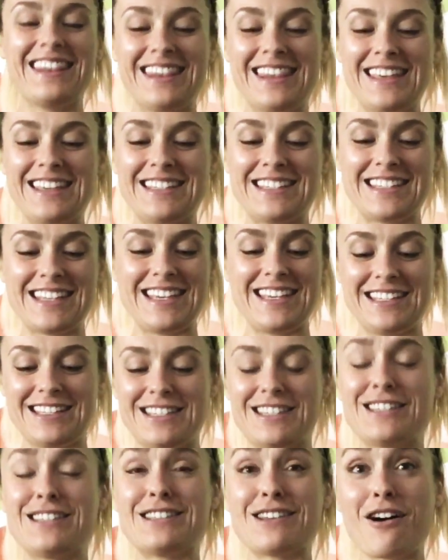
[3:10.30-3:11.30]
This is
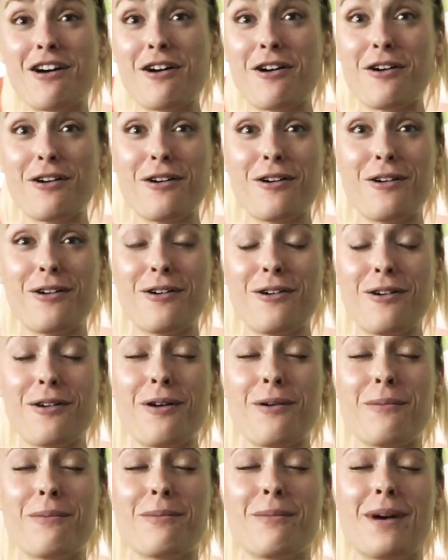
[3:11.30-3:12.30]

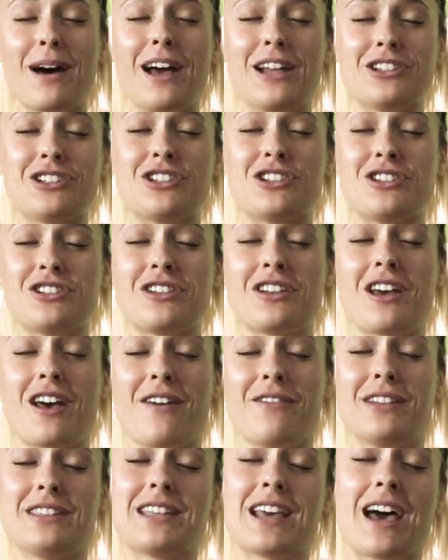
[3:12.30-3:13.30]
so much
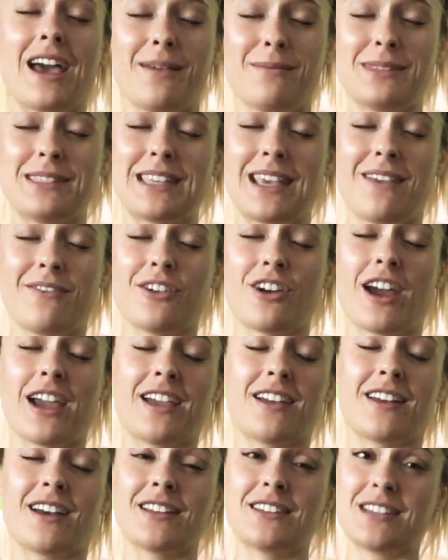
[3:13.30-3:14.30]
of a time saver. I
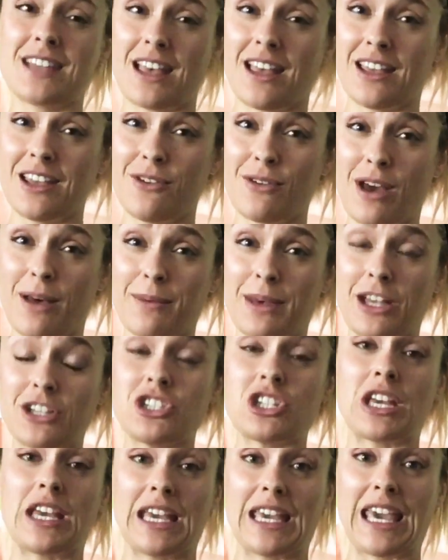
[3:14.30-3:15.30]
cannot tell you how
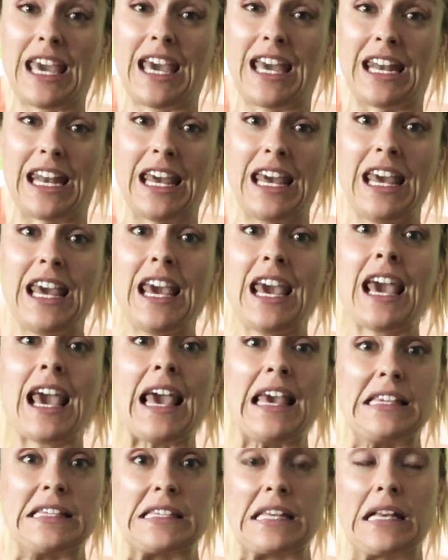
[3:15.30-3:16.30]
much. Again,
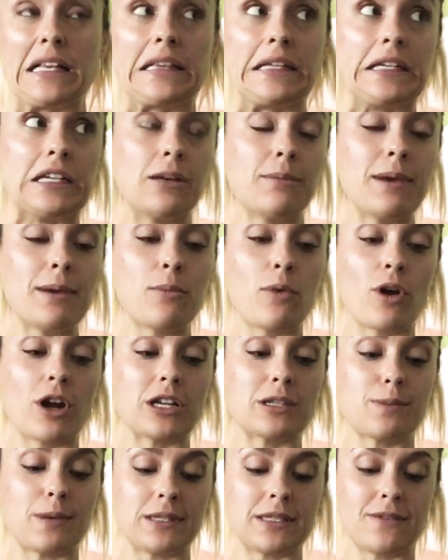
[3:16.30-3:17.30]
it's a little bit more
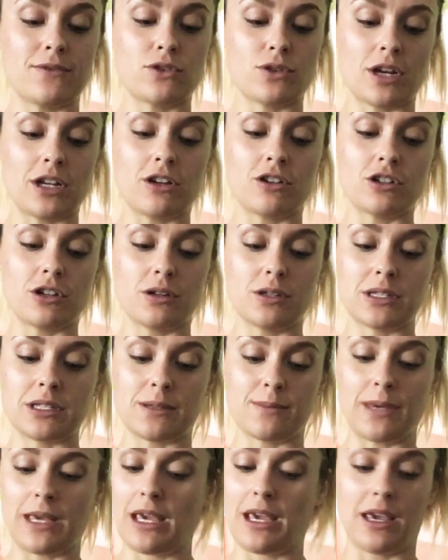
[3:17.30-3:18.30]
expensive. Trader Joe's
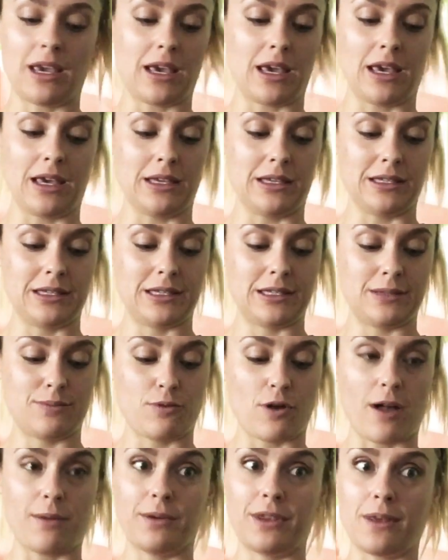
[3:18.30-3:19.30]
to me is
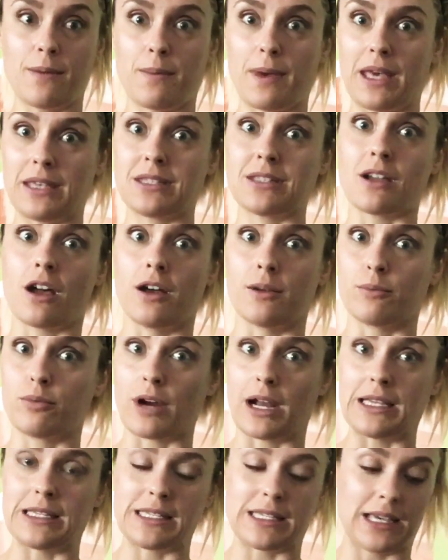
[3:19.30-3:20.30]
probably the best on
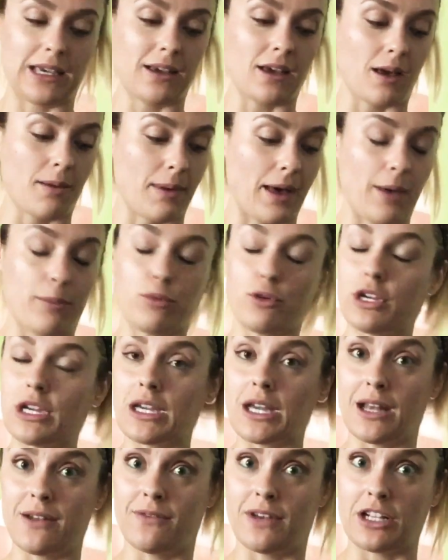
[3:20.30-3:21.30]
pricing about
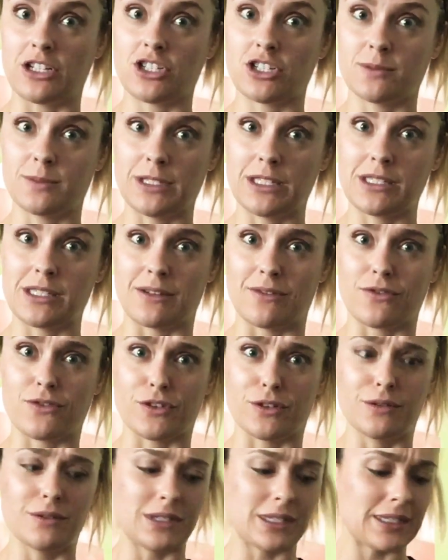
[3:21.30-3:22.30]
pre-cut vegetables and
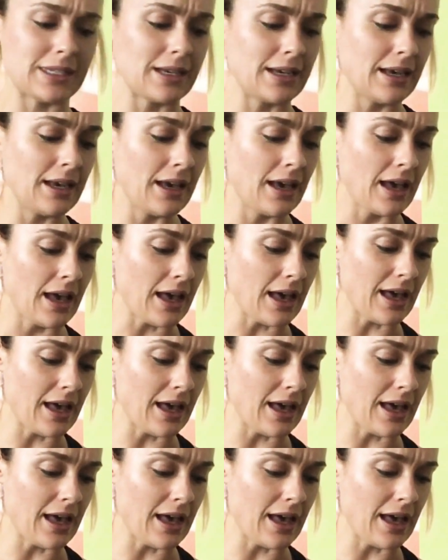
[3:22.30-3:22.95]
fruits.